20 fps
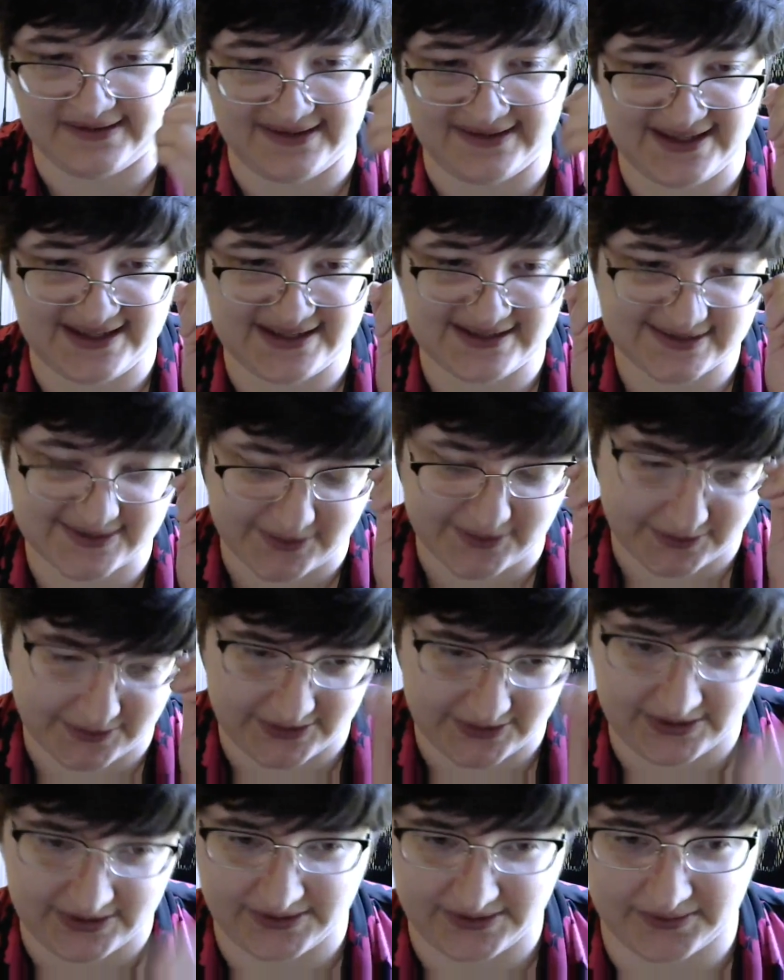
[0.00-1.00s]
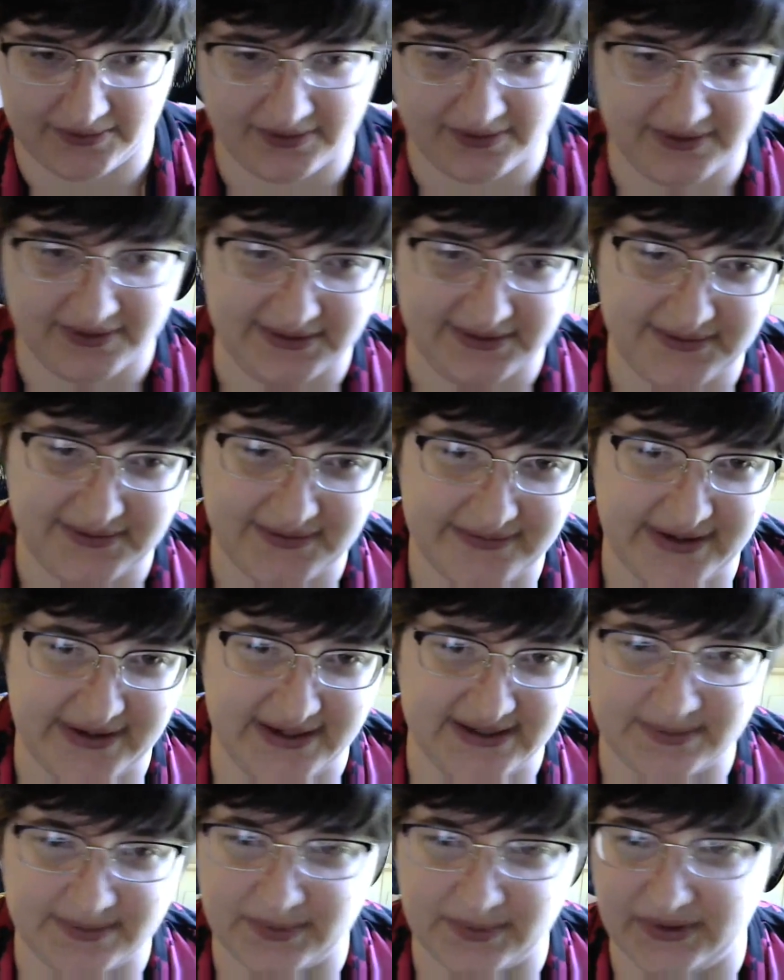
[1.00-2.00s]
Discord or
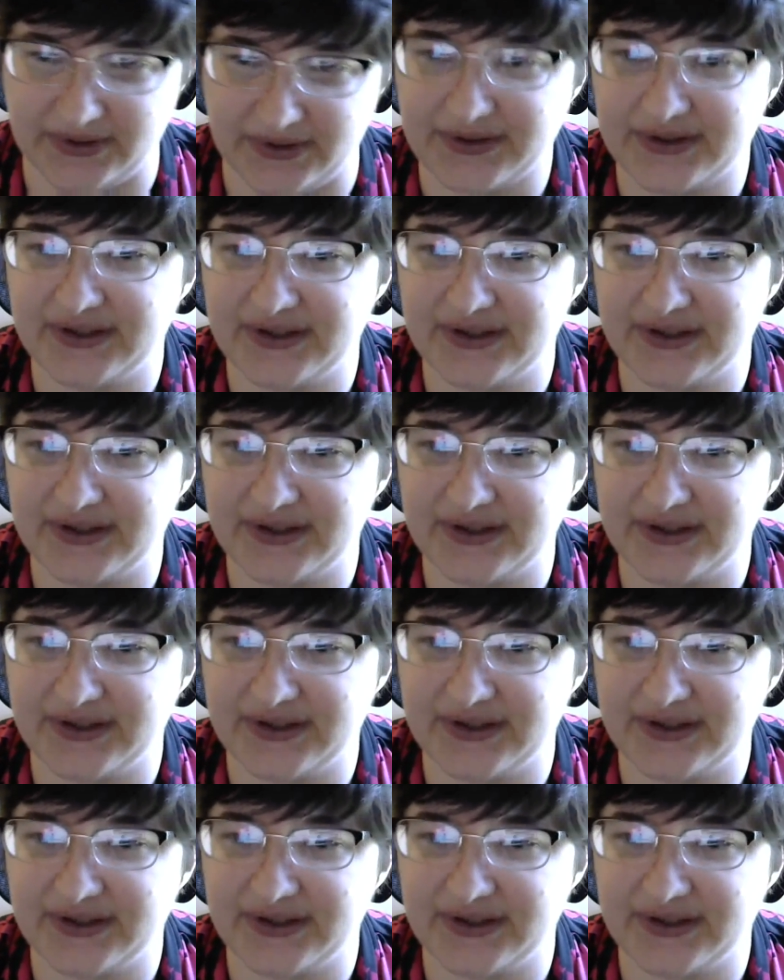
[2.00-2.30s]
Facebook